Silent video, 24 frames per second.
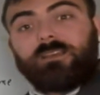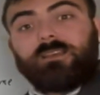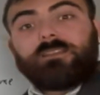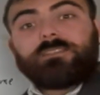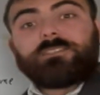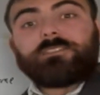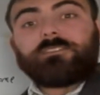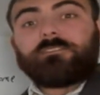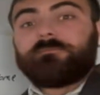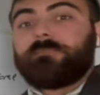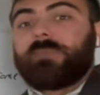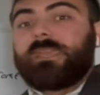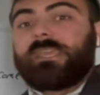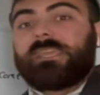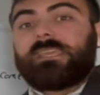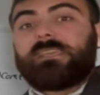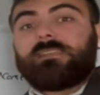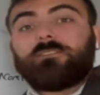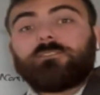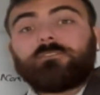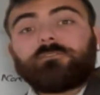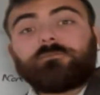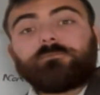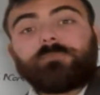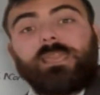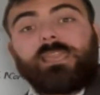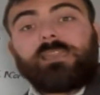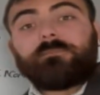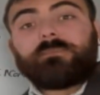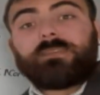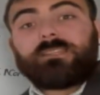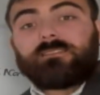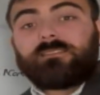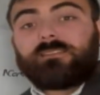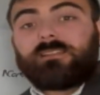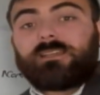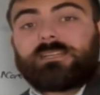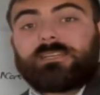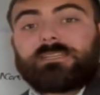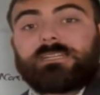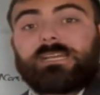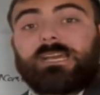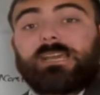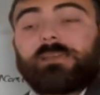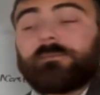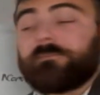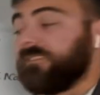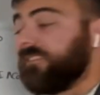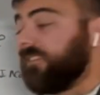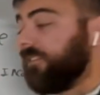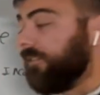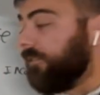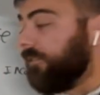just making those payments. A lot of times these